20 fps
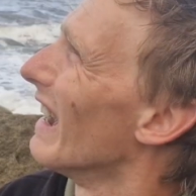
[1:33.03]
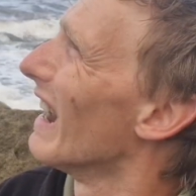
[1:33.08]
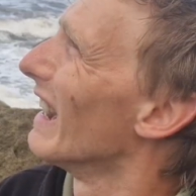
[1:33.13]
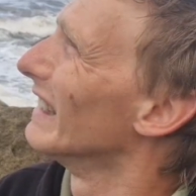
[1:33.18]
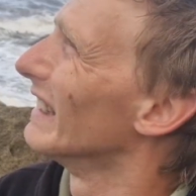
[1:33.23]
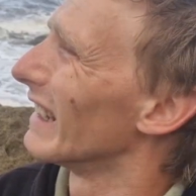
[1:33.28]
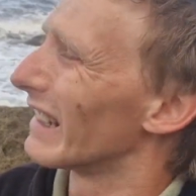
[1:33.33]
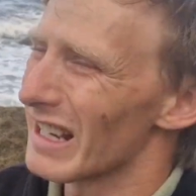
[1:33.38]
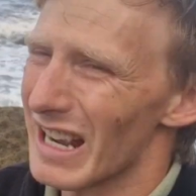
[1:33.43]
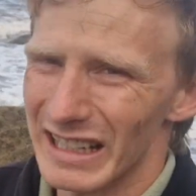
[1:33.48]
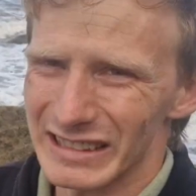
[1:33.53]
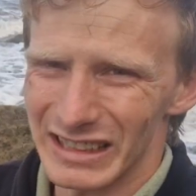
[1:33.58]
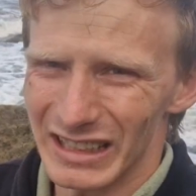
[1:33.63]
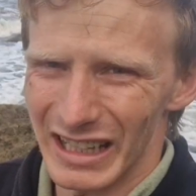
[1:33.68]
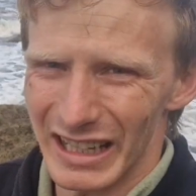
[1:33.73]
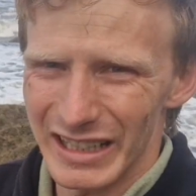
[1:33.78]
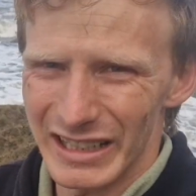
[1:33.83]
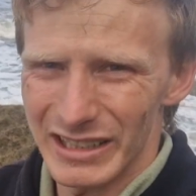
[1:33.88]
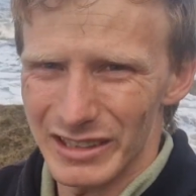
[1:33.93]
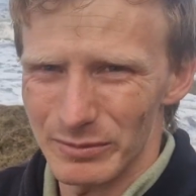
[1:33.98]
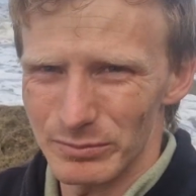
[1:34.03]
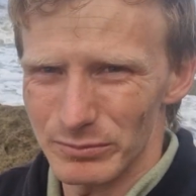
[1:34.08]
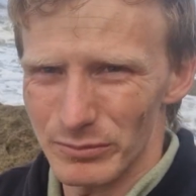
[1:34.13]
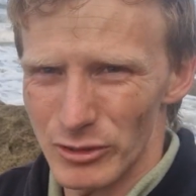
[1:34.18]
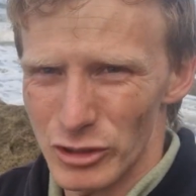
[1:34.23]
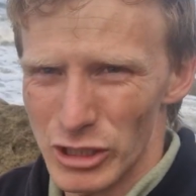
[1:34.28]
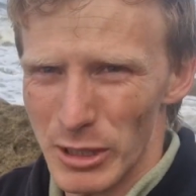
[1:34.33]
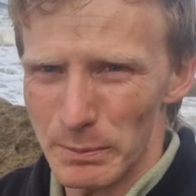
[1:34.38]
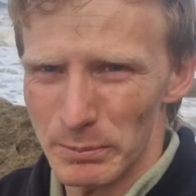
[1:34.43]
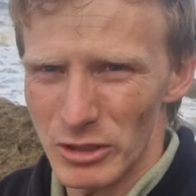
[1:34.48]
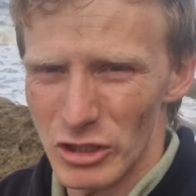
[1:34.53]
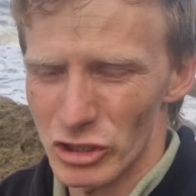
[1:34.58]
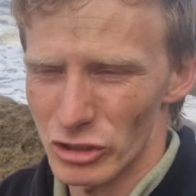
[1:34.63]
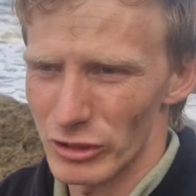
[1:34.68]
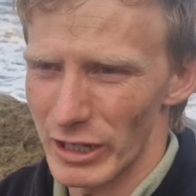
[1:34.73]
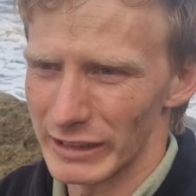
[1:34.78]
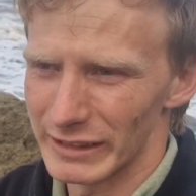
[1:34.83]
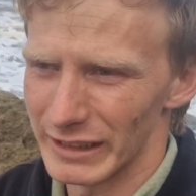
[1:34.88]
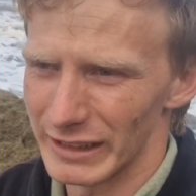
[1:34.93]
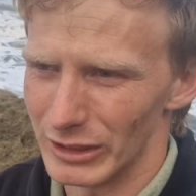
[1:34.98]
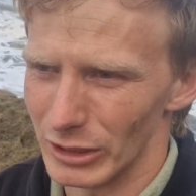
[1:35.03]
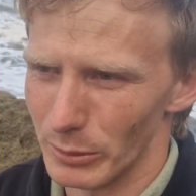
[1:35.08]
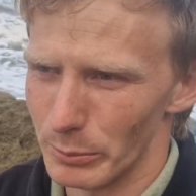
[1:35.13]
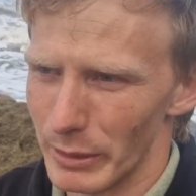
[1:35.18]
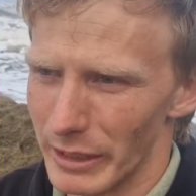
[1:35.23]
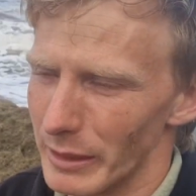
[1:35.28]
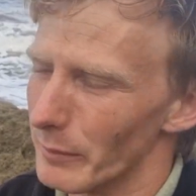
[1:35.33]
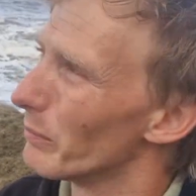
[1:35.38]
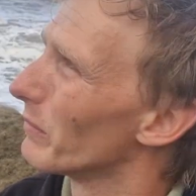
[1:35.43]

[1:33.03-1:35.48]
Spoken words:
and it kind of like chipped the screen a little bit.